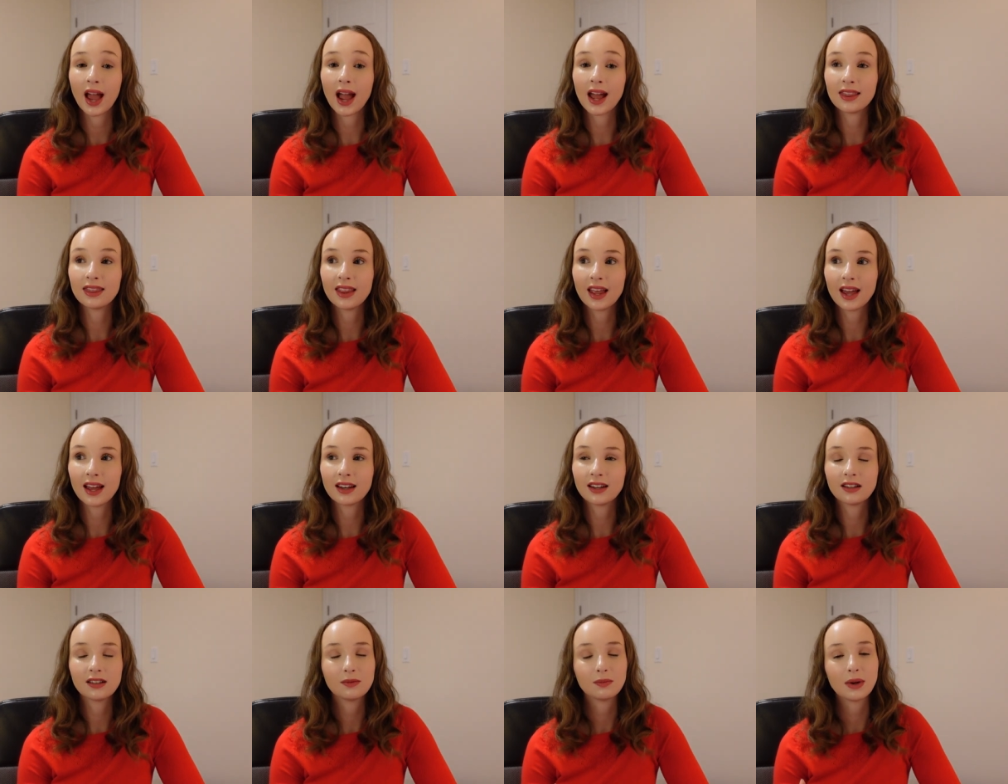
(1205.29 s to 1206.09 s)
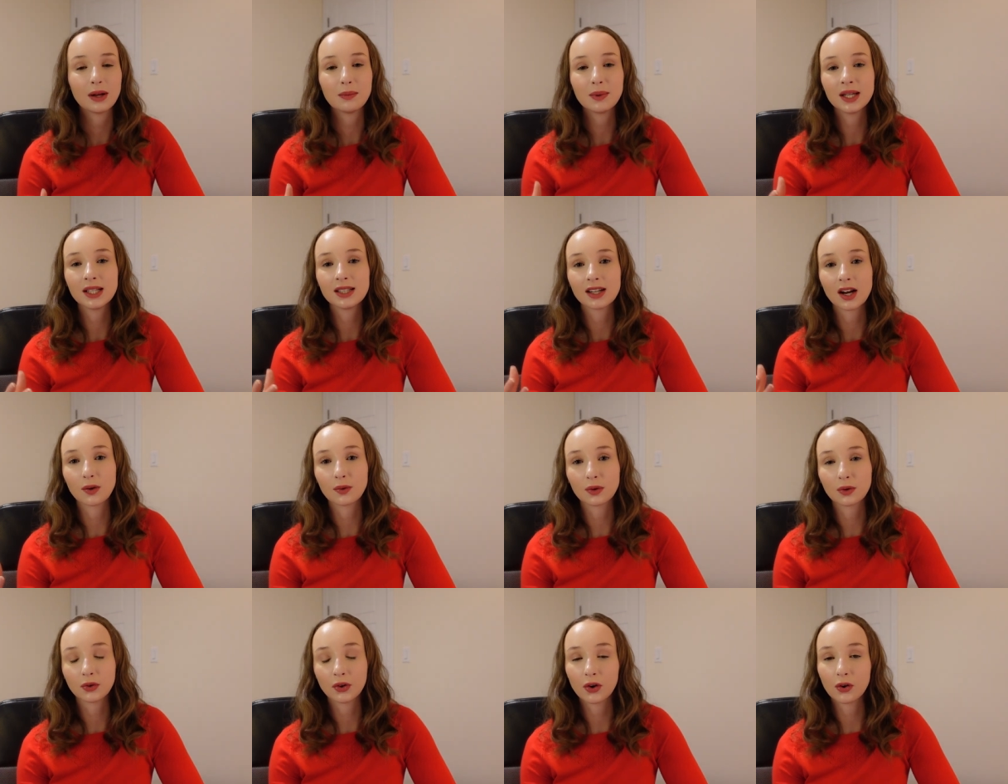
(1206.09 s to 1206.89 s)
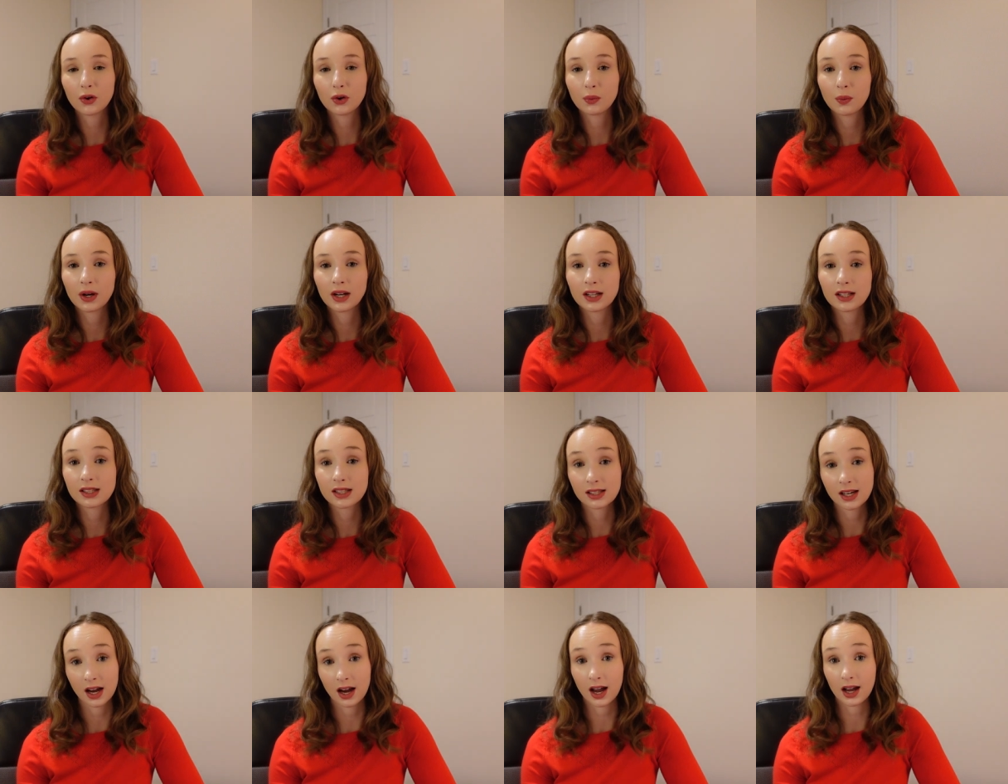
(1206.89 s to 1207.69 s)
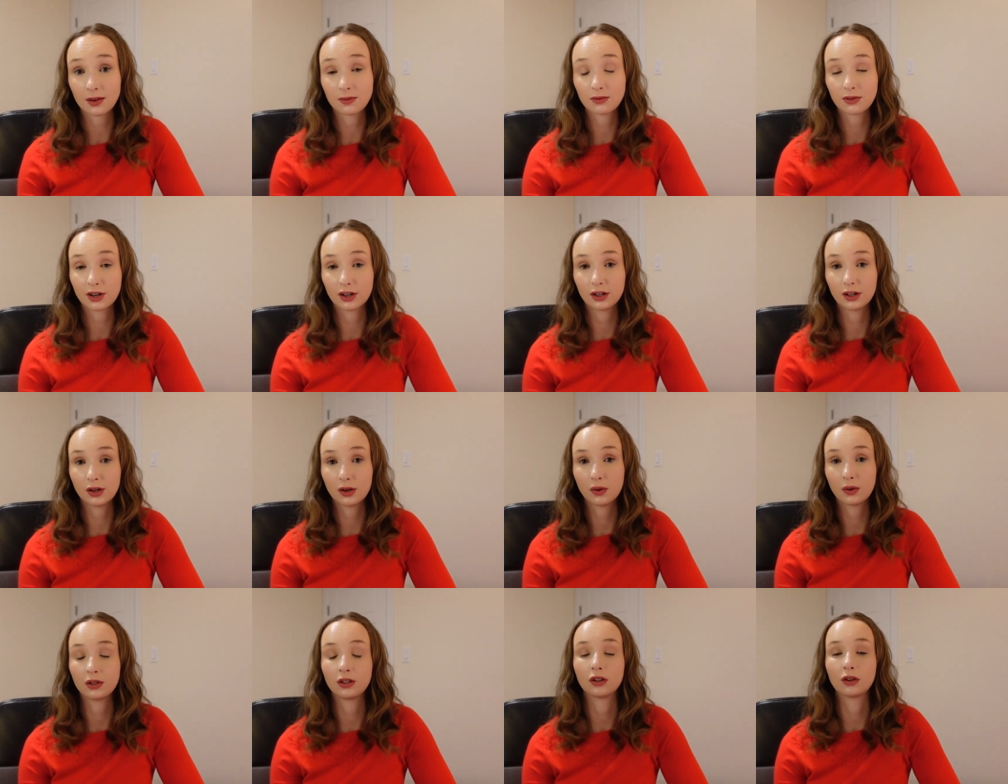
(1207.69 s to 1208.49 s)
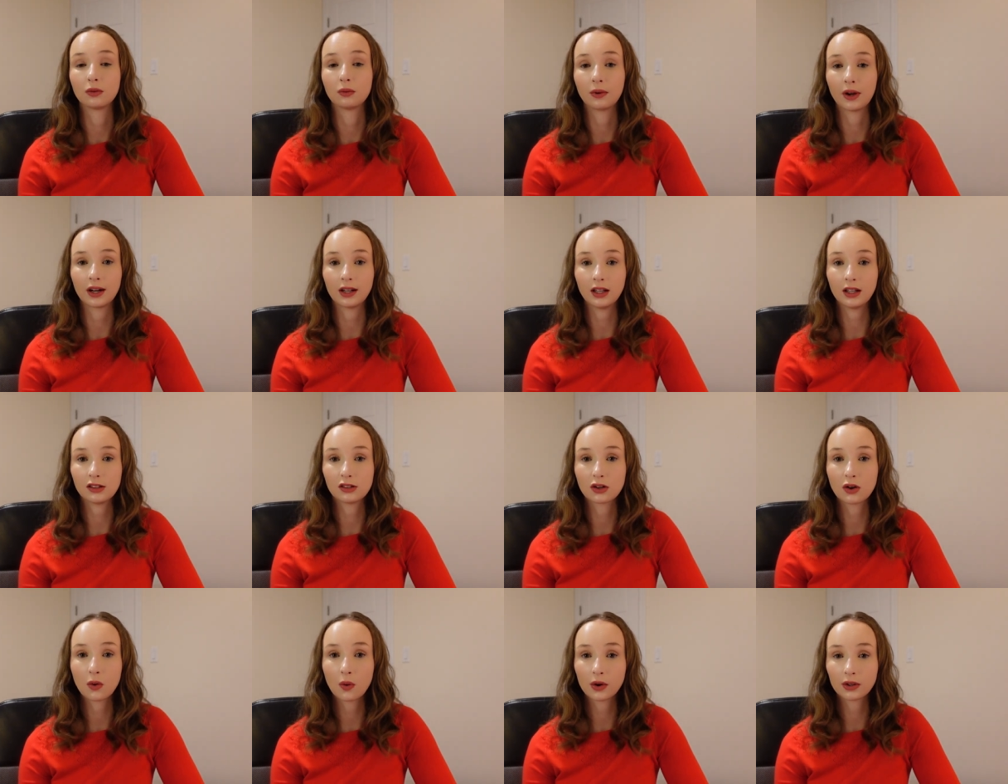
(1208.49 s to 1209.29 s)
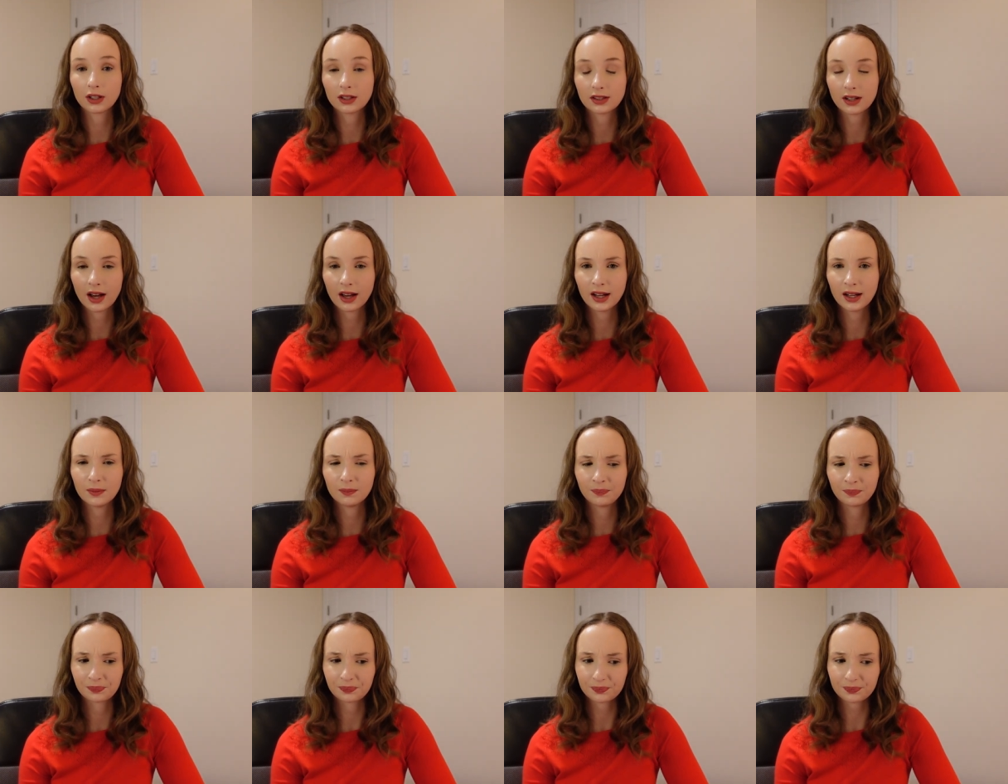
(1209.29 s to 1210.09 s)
And then maybe down the road when it's time for you and you're ready to go on a diet,